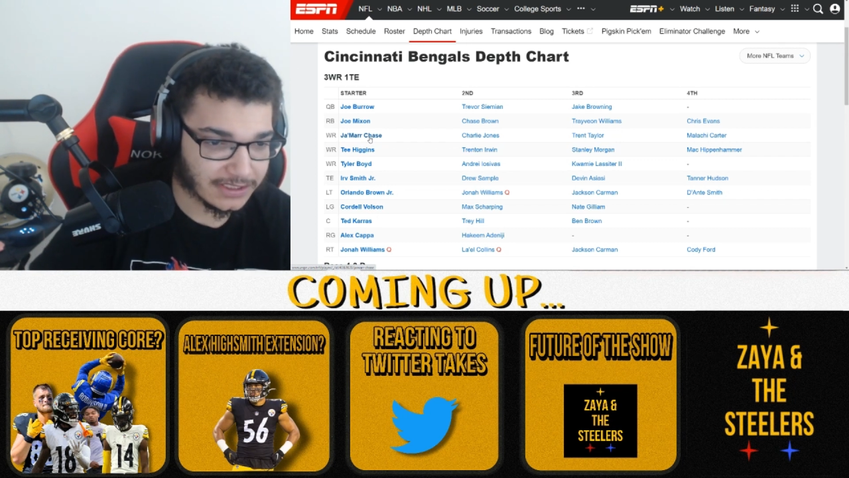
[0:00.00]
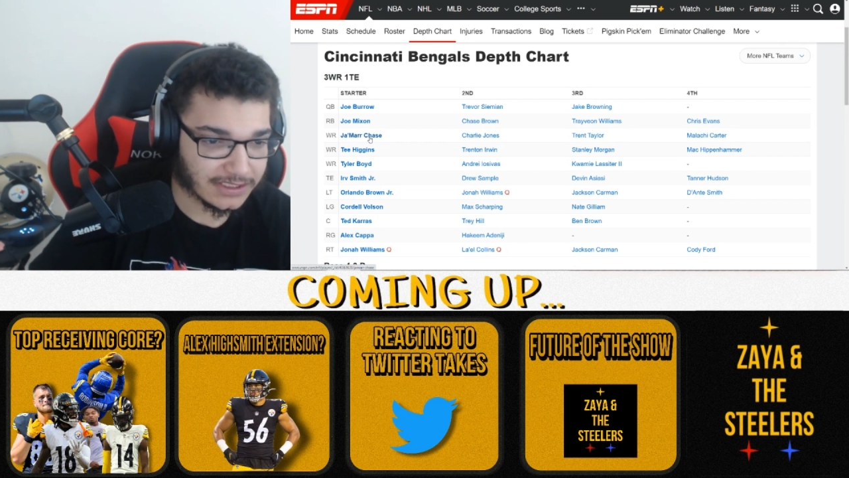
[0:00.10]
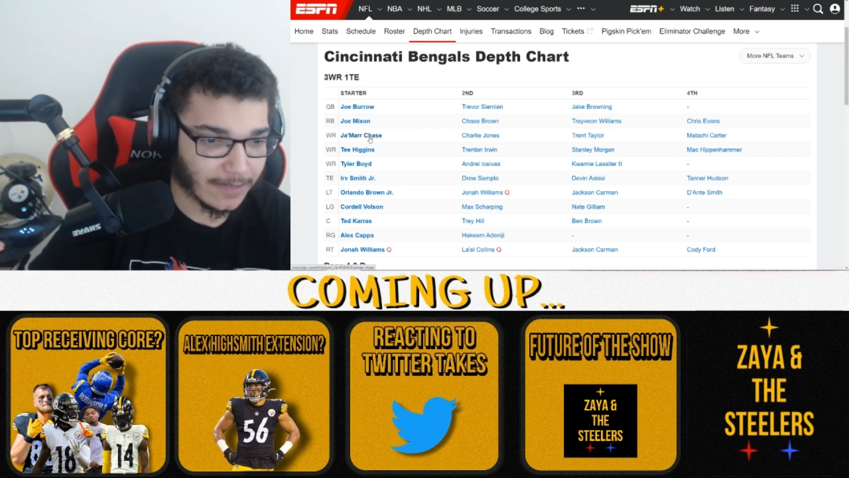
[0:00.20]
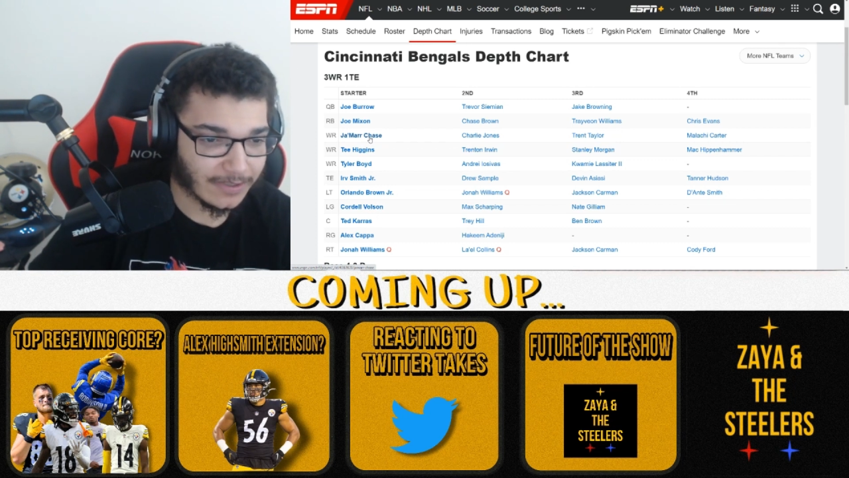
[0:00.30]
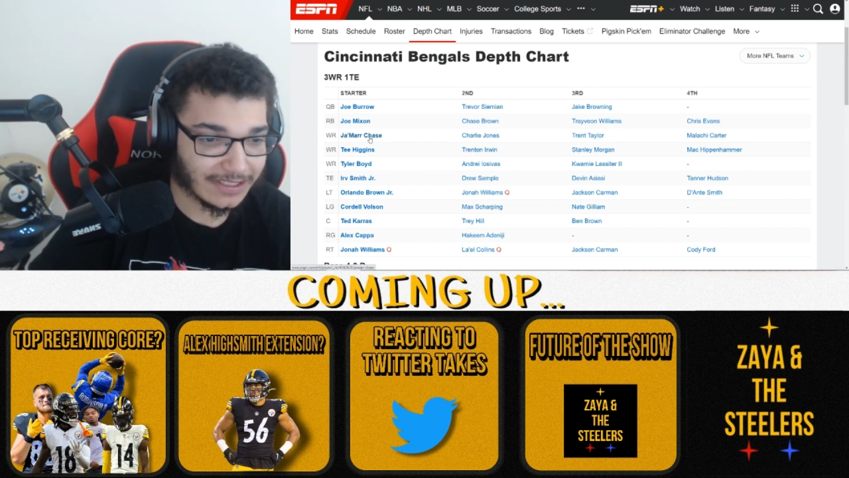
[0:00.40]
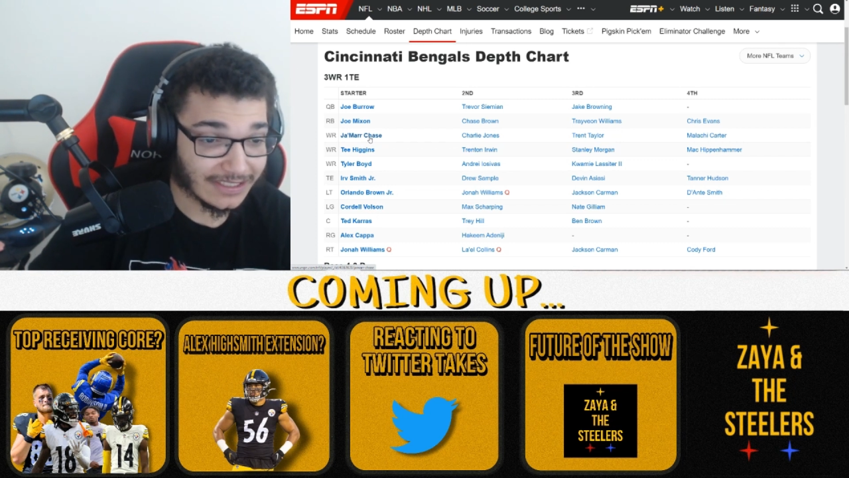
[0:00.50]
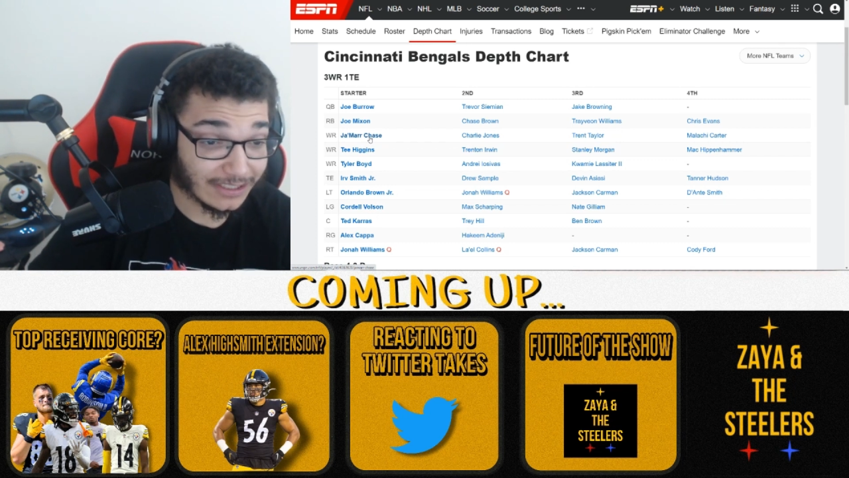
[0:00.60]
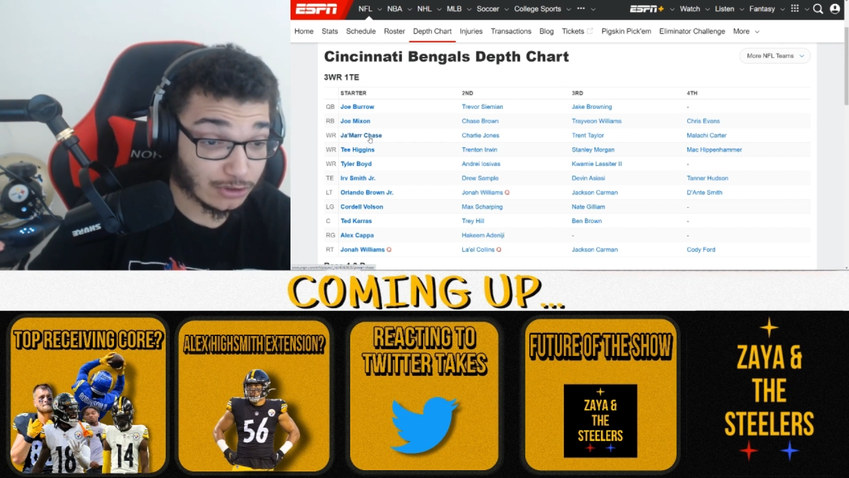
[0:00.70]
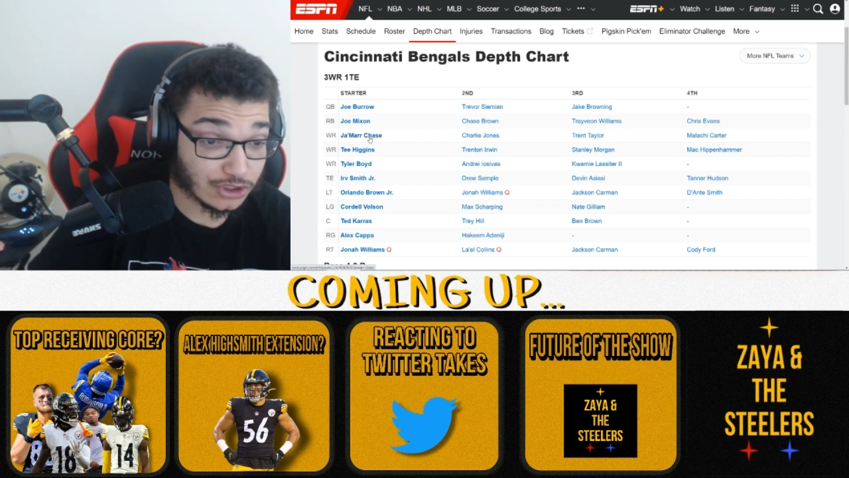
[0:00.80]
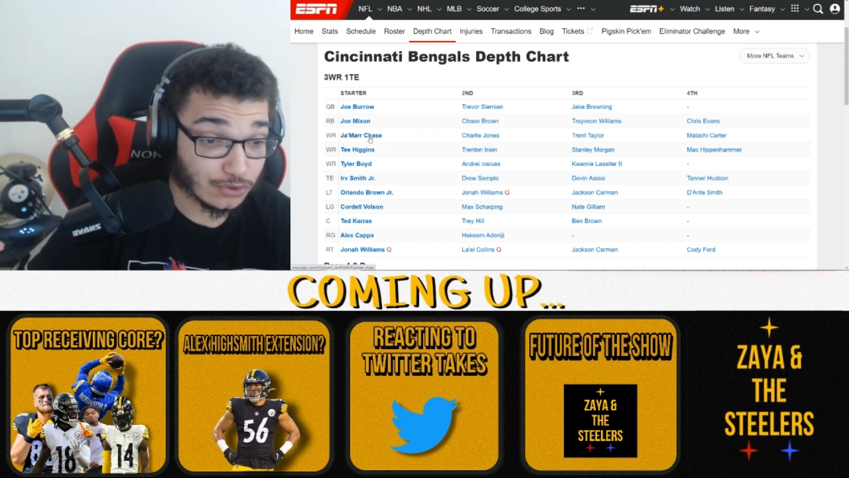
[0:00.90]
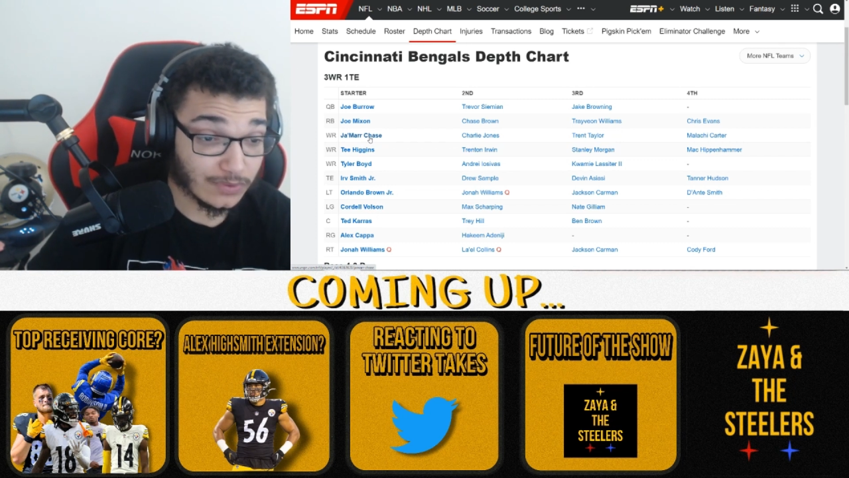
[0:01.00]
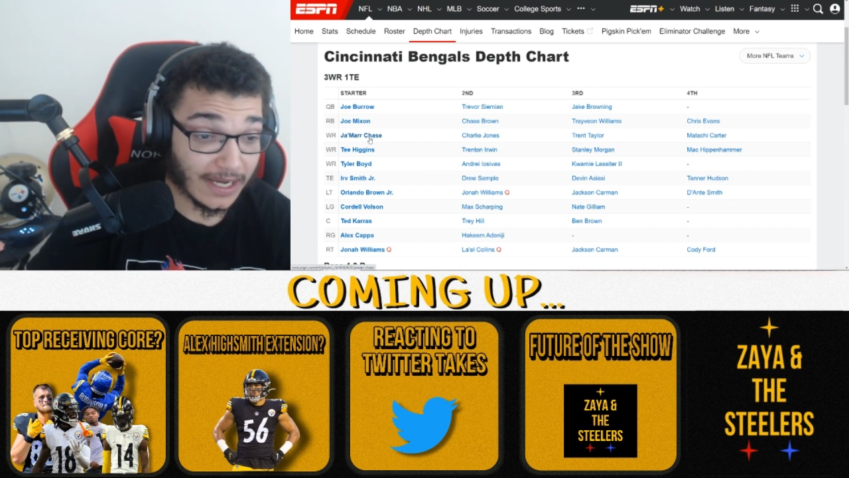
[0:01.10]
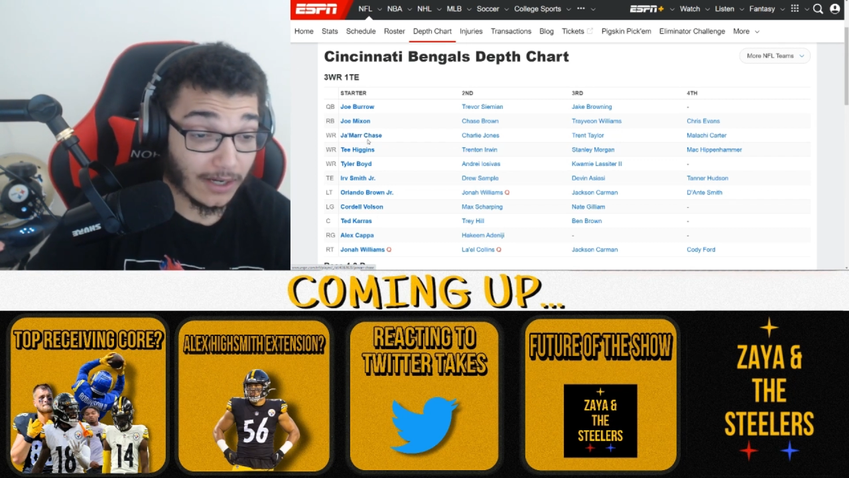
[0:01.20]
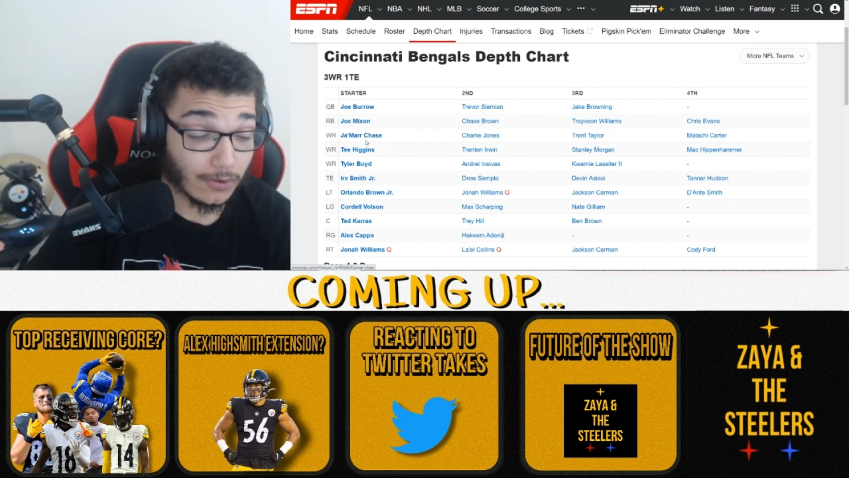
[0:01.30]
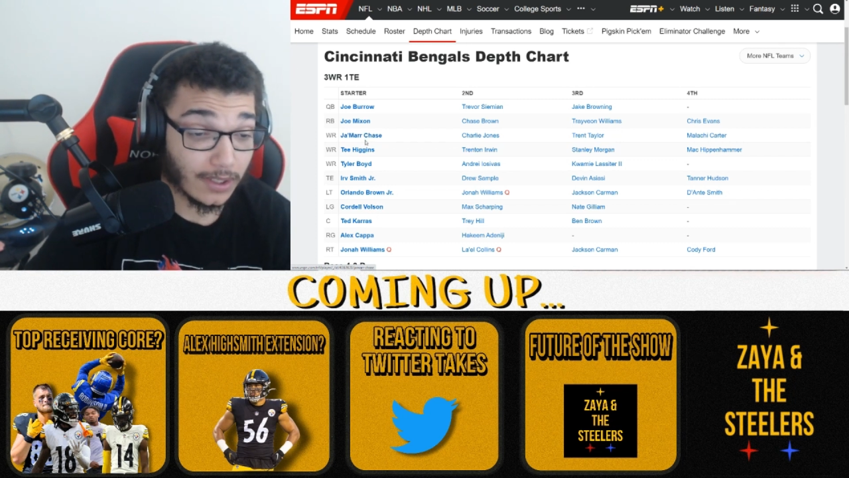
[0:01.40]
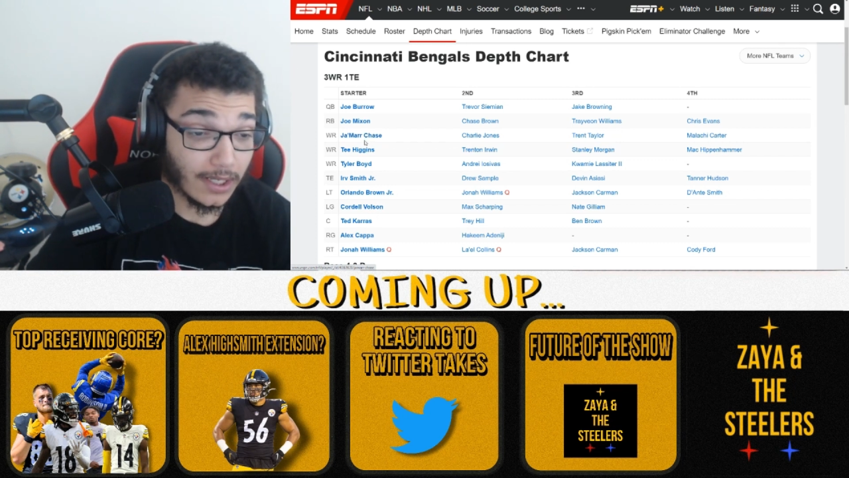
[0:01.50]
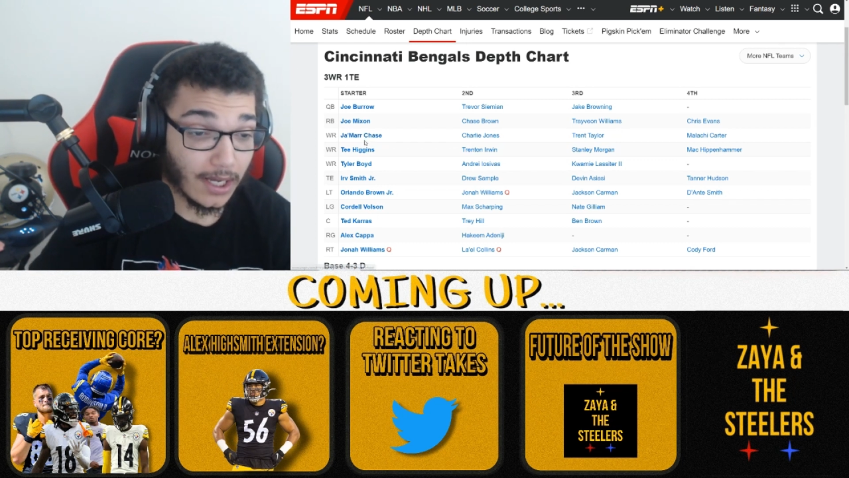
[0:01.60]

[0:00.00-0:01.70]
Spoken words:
He's coming into year 2 now.